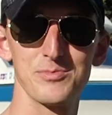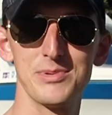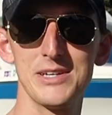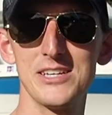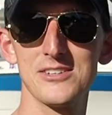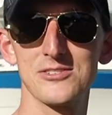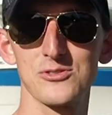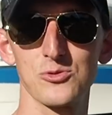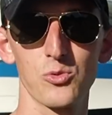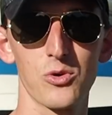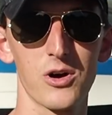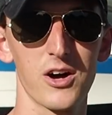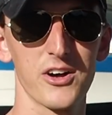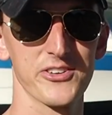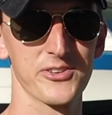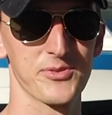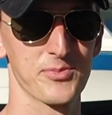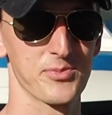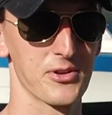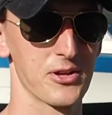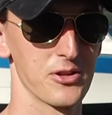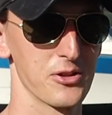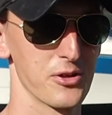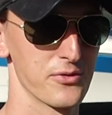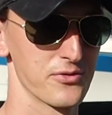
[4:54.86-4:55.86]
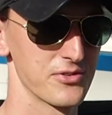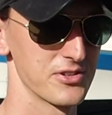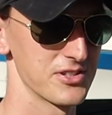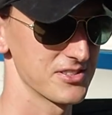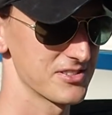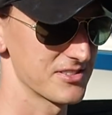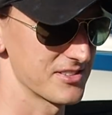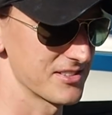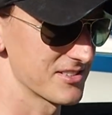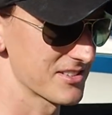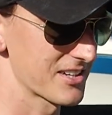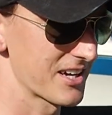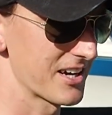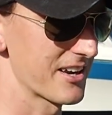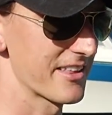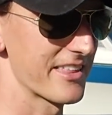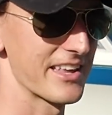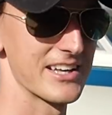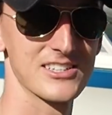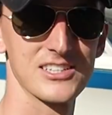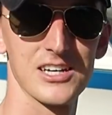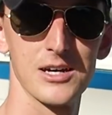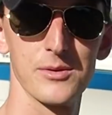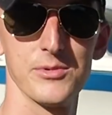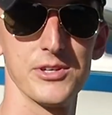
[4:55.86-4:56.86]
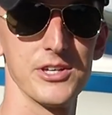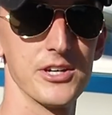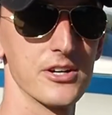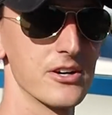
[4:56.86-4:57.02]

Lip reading: bees and wasps all over. It's kind of that time of